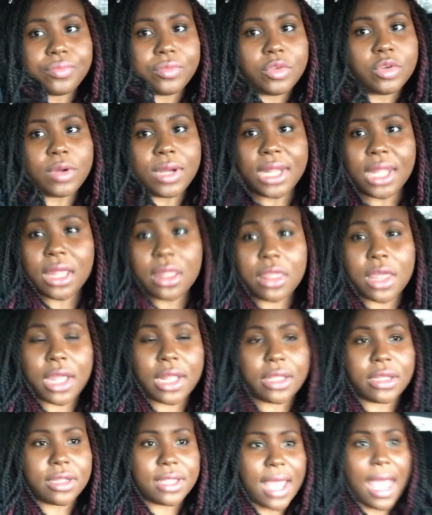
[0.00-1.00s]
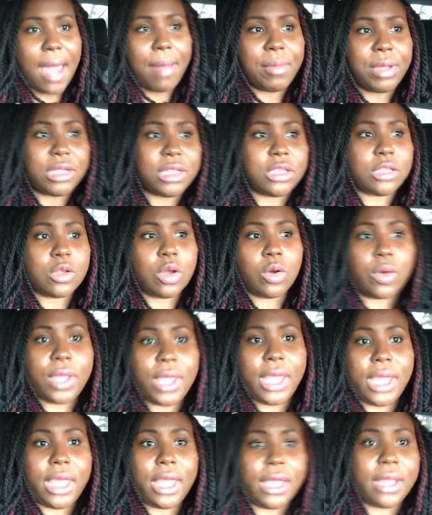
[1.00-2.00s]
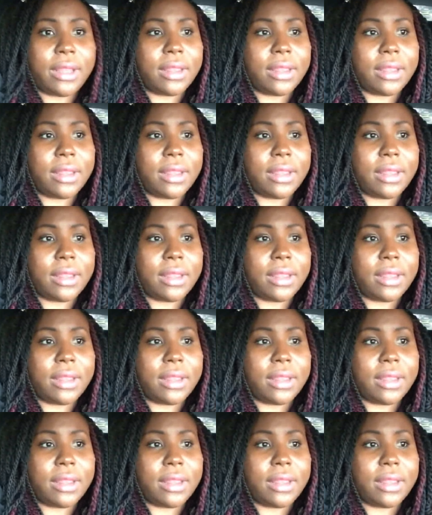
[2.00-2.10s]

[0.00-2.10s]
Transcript: do anything to damage, no heat,